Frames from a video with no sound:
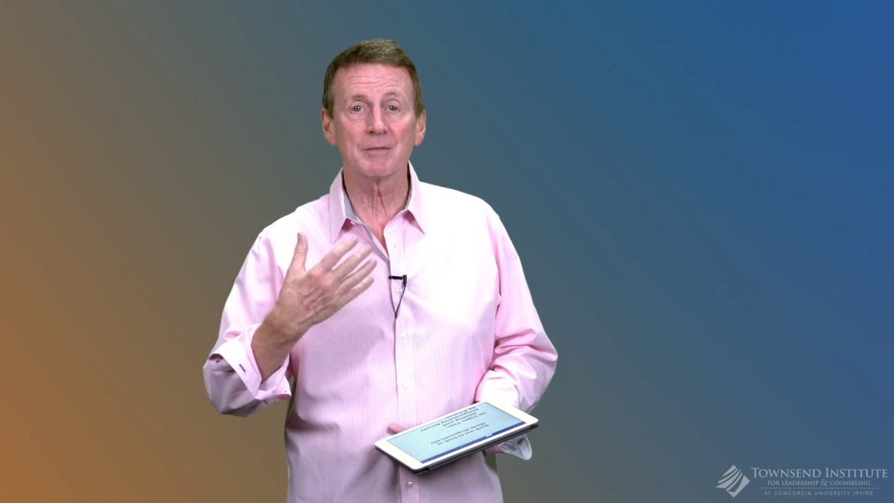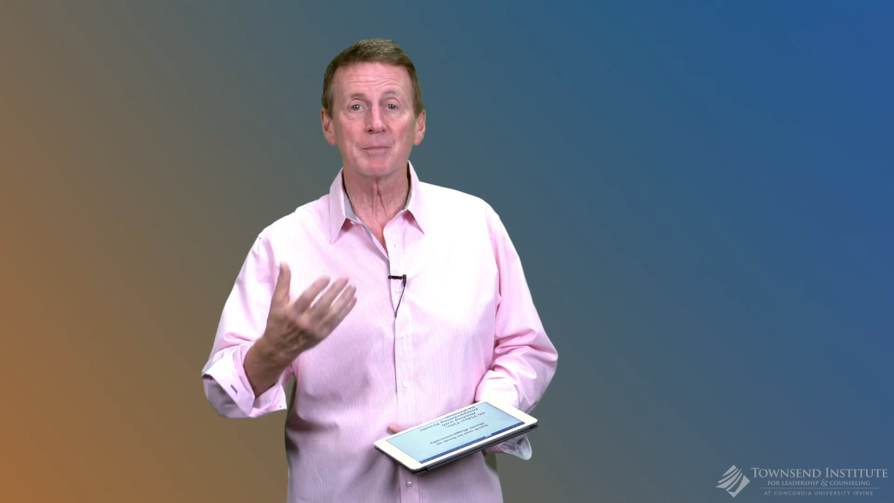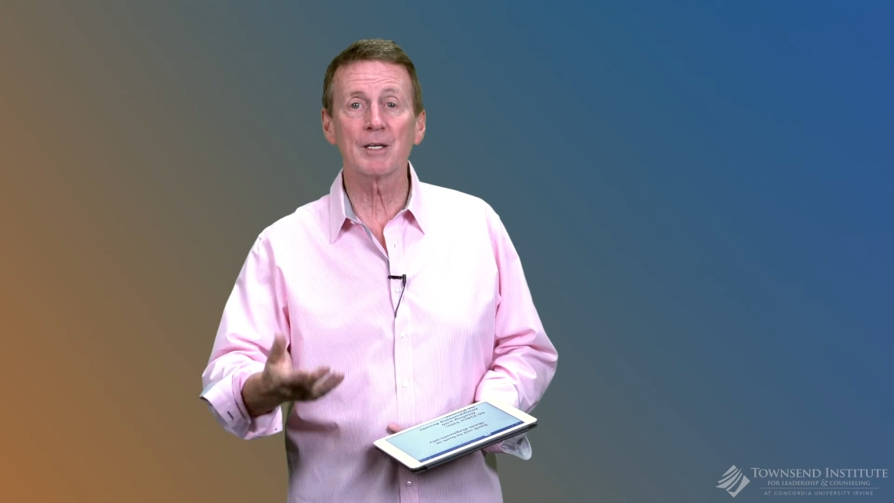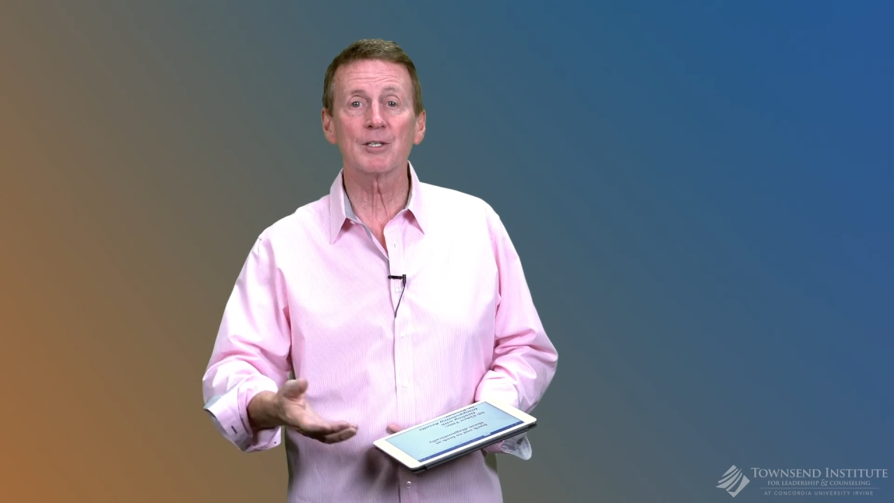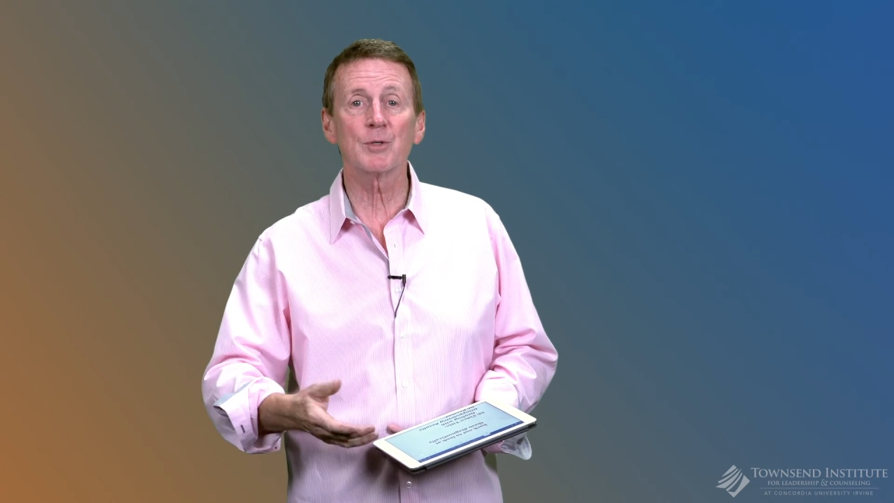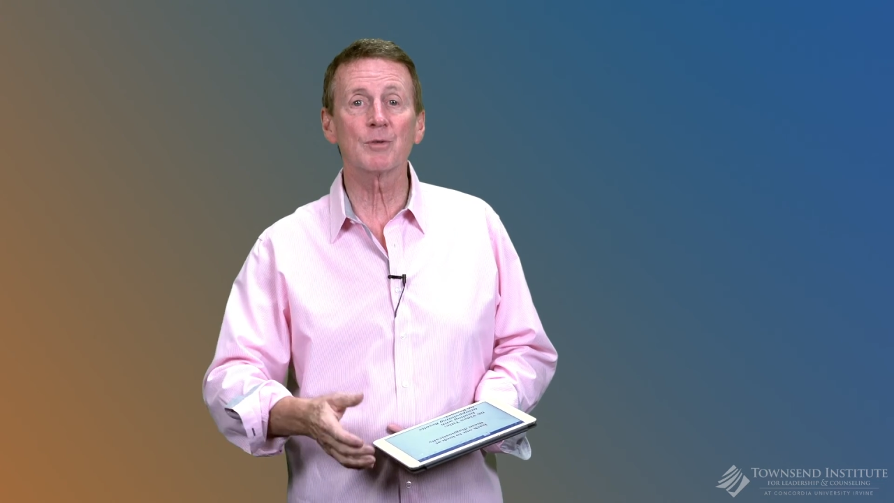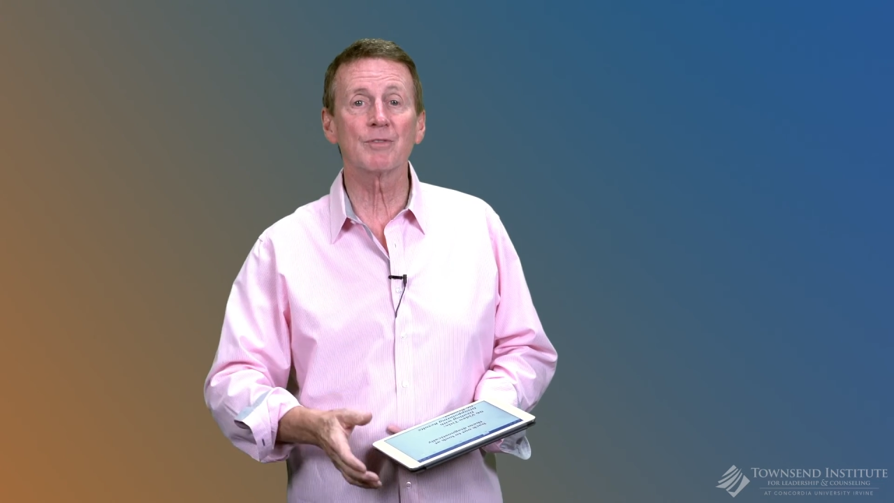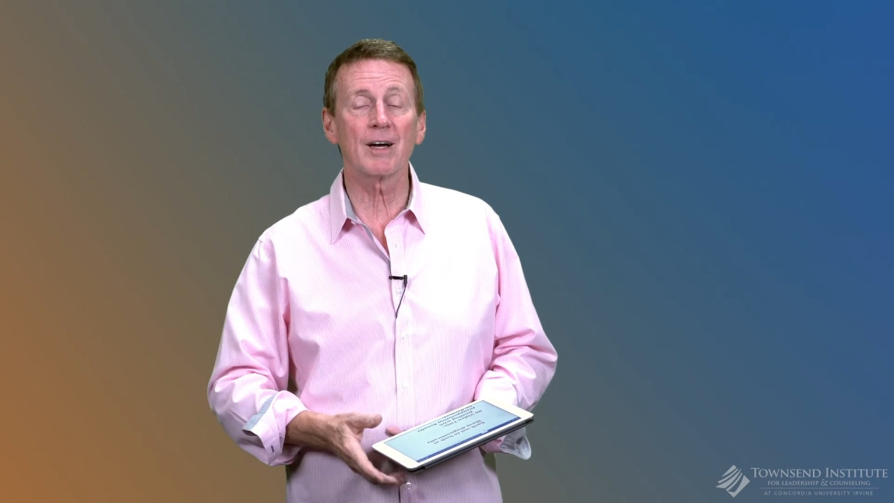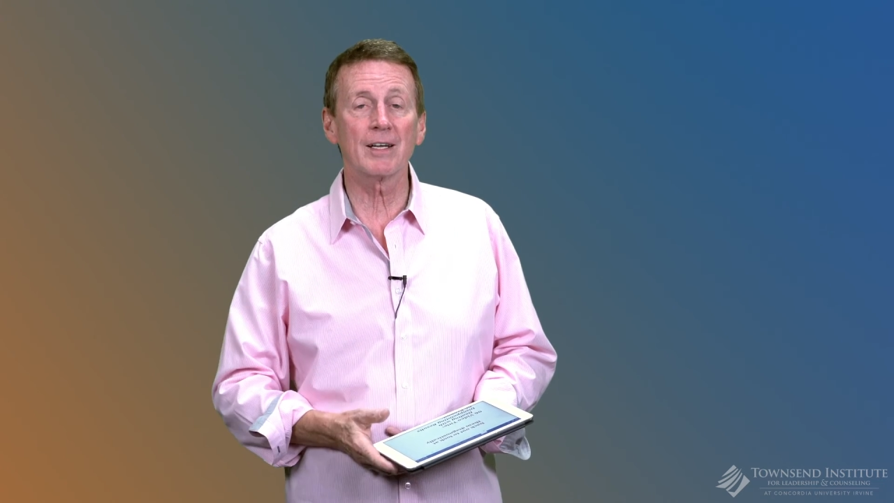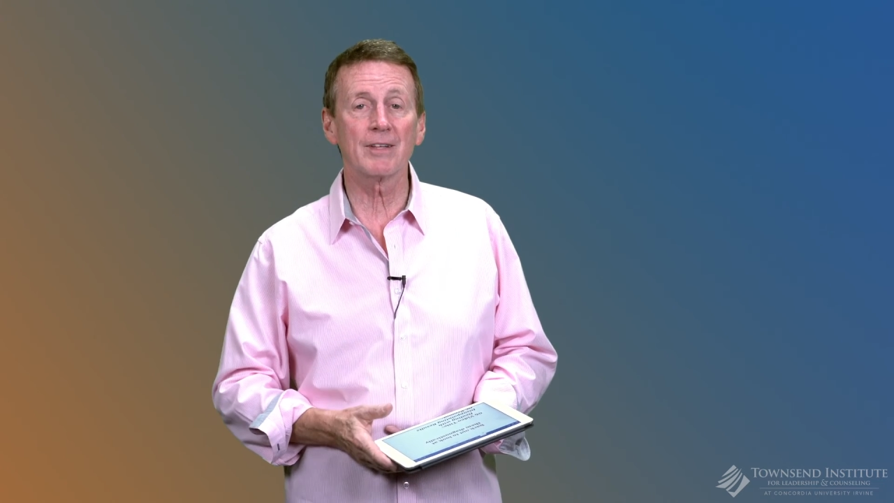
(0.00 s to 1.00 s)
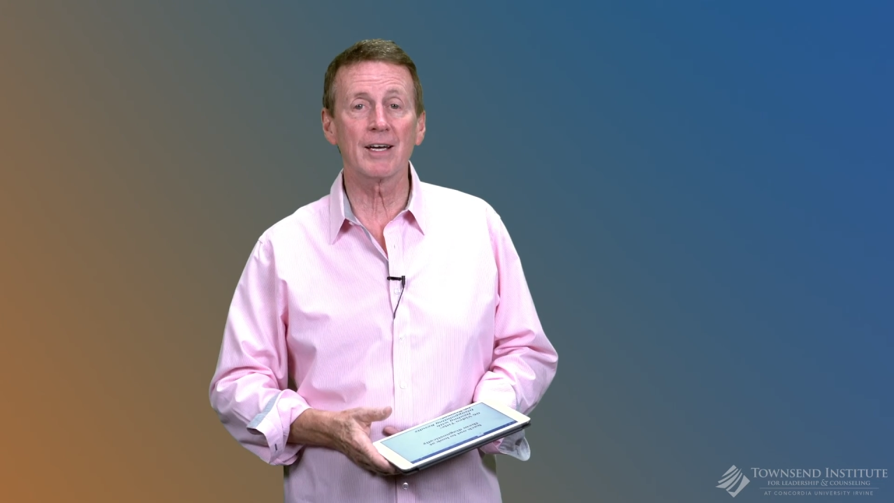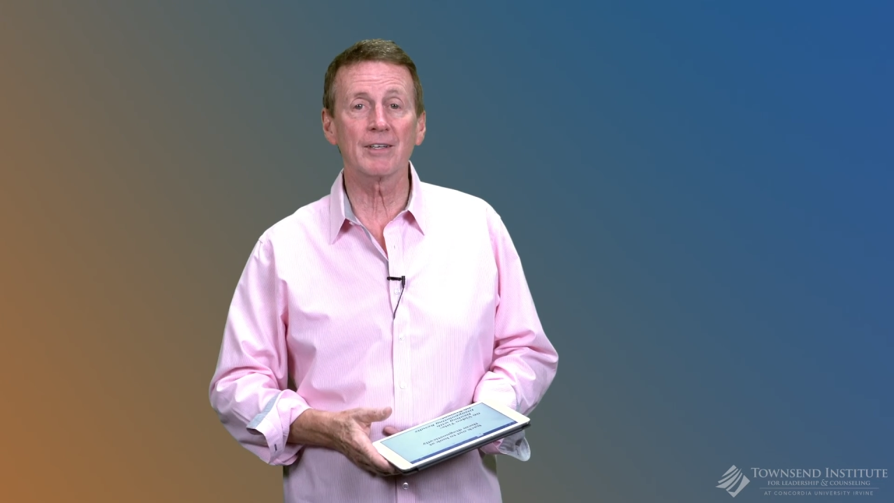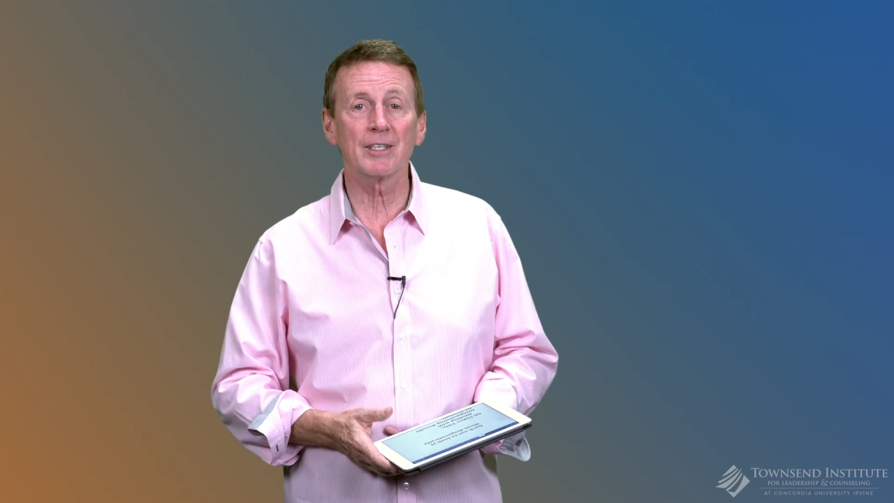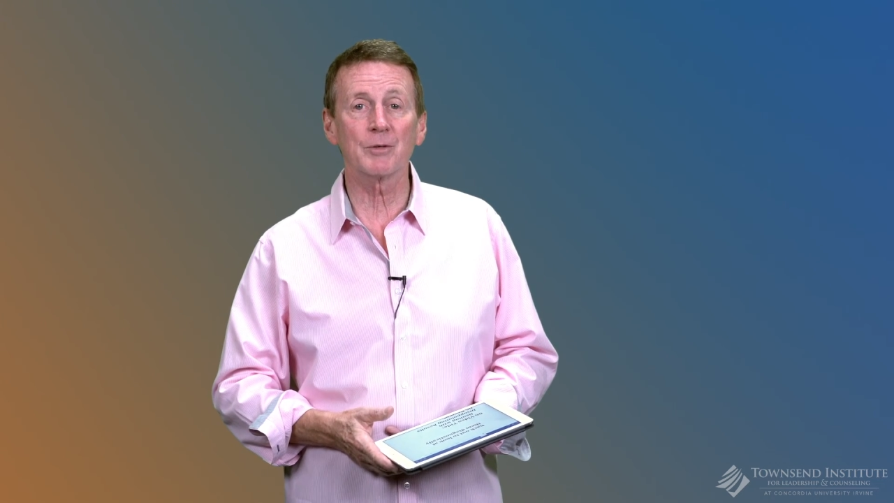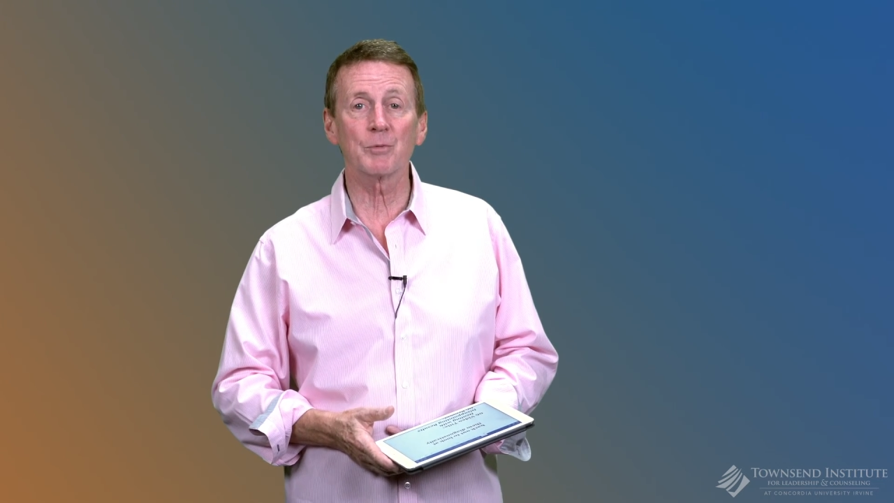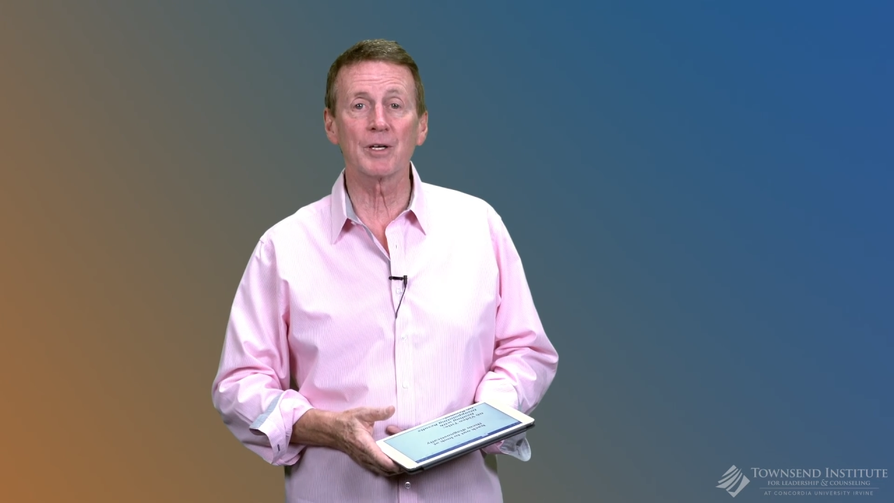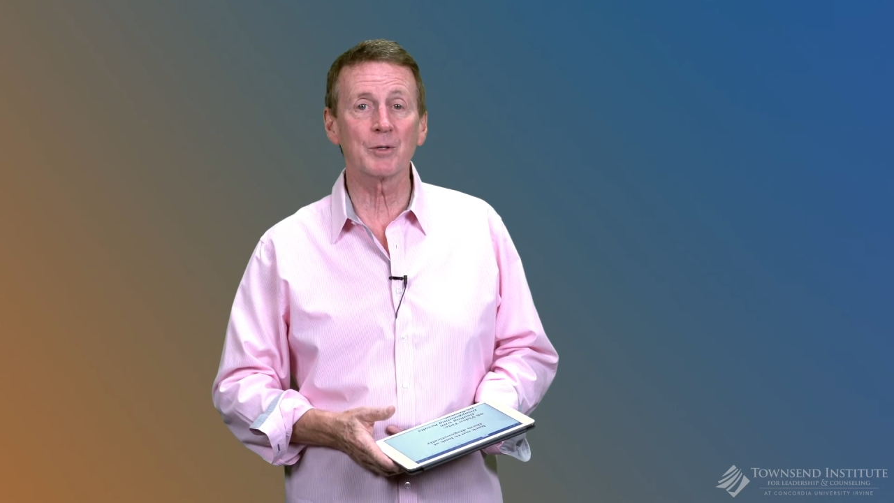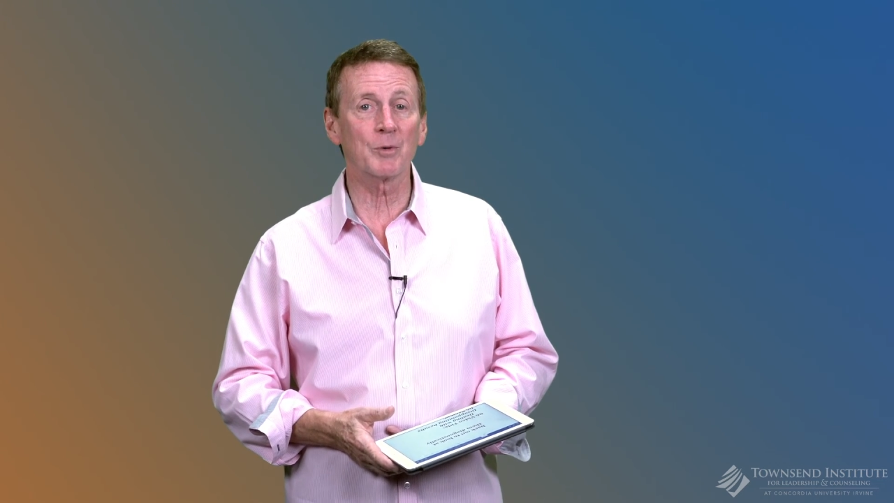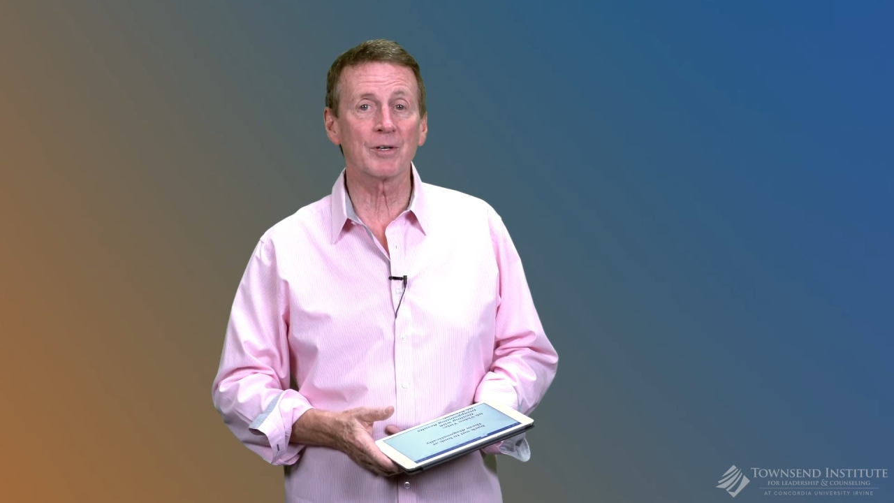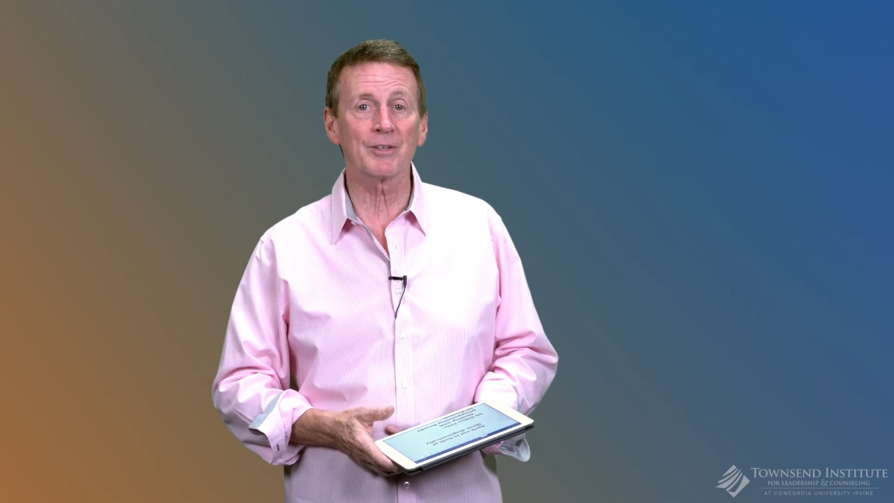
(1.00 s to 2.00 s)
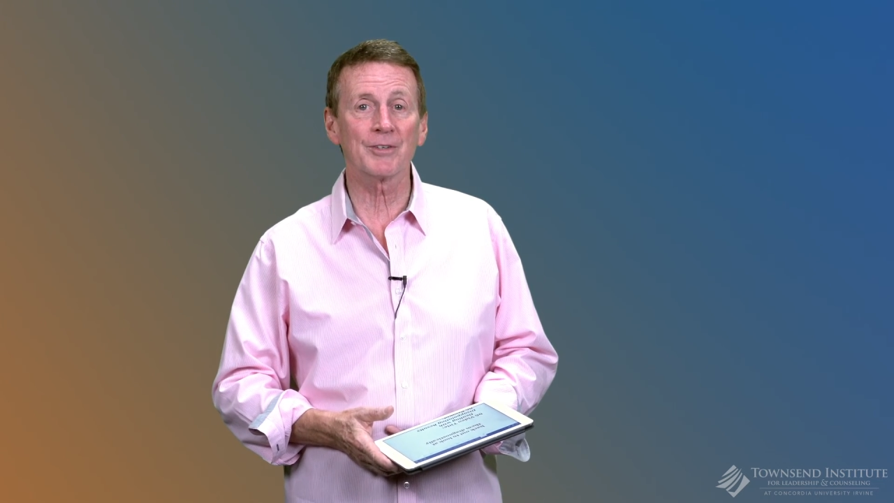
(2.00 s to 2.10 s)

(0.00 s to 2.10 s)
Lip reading: because you will find out it really works.